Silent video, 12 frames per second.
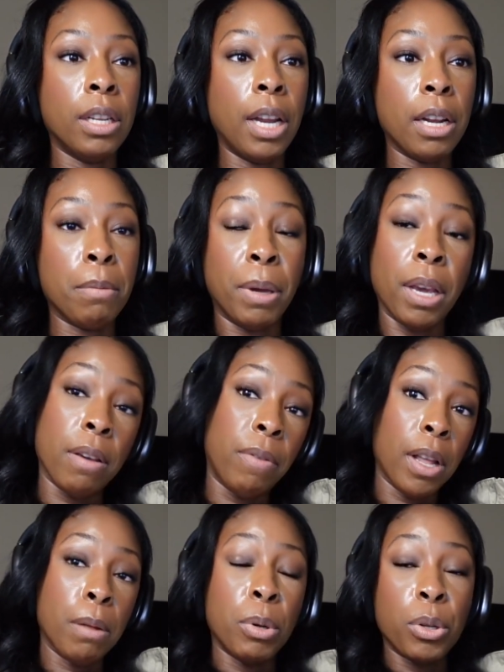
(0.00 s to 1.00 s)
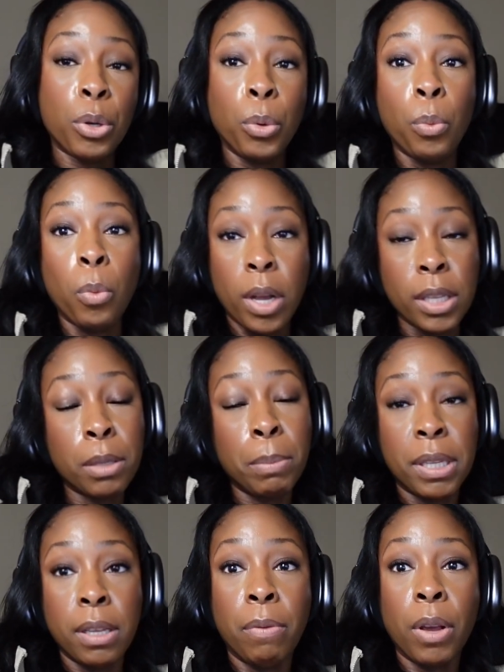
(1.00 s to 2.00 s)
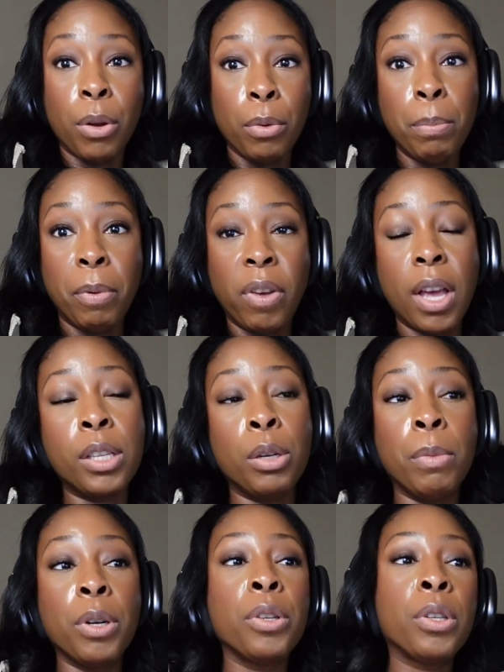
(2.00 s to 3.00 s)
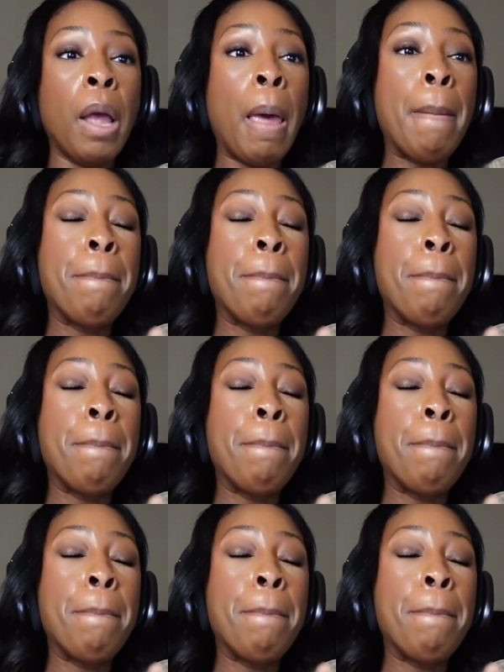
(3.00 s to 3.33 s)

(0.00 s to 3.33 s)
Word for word: data being available to one specific group of customers,